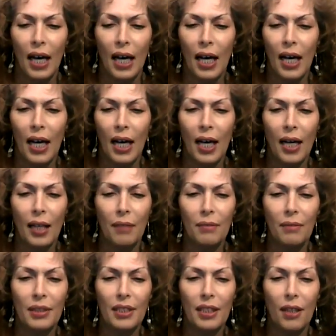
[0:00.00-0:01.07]

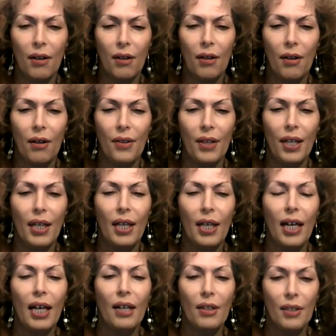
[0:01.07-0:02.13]
So
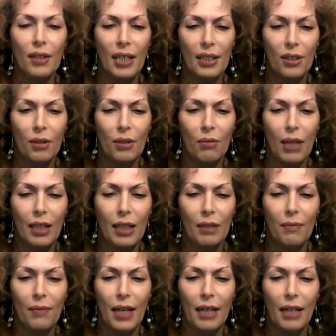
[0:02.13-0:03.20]
yes, you're
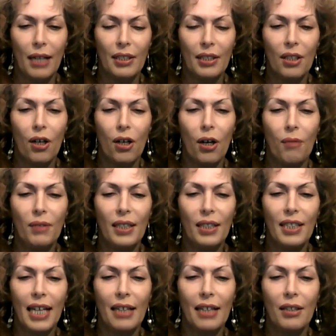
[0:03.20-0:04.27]
welcome, Valerie. So hopefully
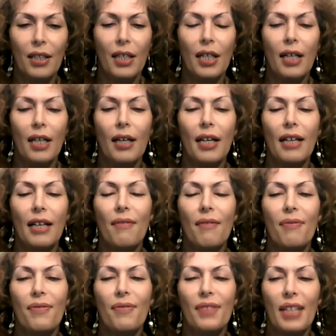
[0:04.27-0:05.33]

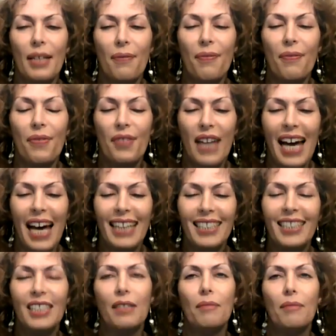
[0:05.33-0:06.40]
if that
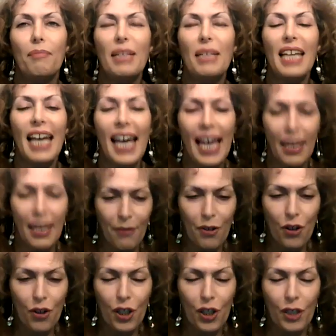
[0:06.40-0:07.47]

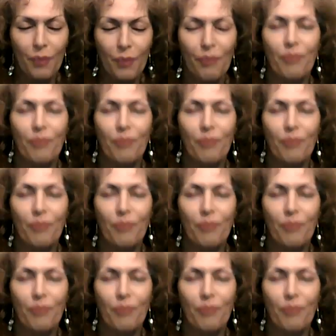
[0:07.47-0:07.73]
behavior,